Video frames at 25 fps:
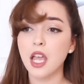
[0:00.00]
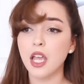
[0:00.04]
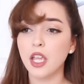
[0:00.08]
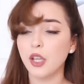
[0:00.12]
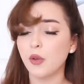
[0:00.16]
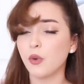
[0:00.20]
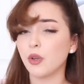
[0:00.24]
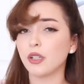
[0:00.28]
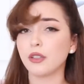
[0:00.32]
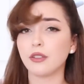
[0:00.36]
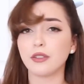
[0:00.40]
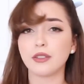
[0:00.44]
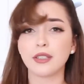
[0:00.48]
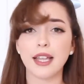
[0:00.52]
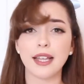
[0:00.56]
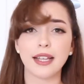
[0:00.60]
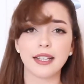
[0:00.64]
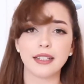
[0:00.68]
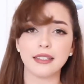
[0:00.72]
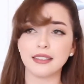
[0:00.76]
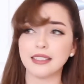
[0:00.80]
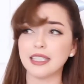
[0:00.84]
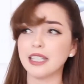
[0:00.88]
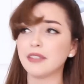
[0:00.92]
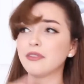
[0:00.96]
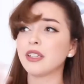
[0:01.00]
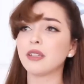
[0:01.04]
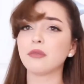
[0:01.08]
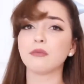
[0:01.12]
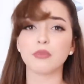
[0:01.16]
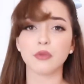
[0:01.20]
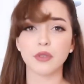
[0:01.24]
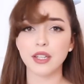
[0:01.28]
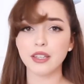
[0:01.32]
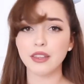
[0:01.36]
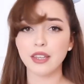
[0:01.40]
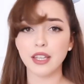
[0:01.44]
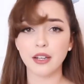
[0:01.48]
you want to look like a living,
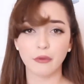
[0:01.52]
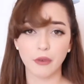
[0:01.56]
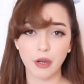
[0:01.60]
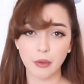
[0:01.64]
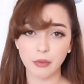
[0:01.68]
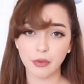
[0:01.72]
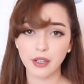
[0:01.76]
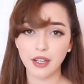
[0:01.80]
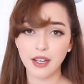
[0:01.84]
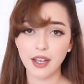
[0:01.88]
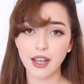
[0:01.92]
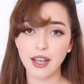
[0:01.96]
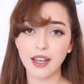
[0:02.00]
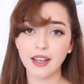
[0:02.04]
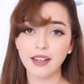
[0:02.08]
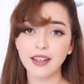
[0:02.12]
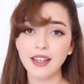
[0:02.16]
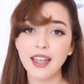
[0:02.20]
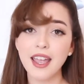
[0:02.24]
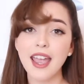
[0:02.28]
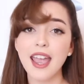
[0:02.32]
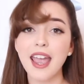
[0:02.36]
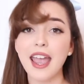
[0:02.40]
breathing replica,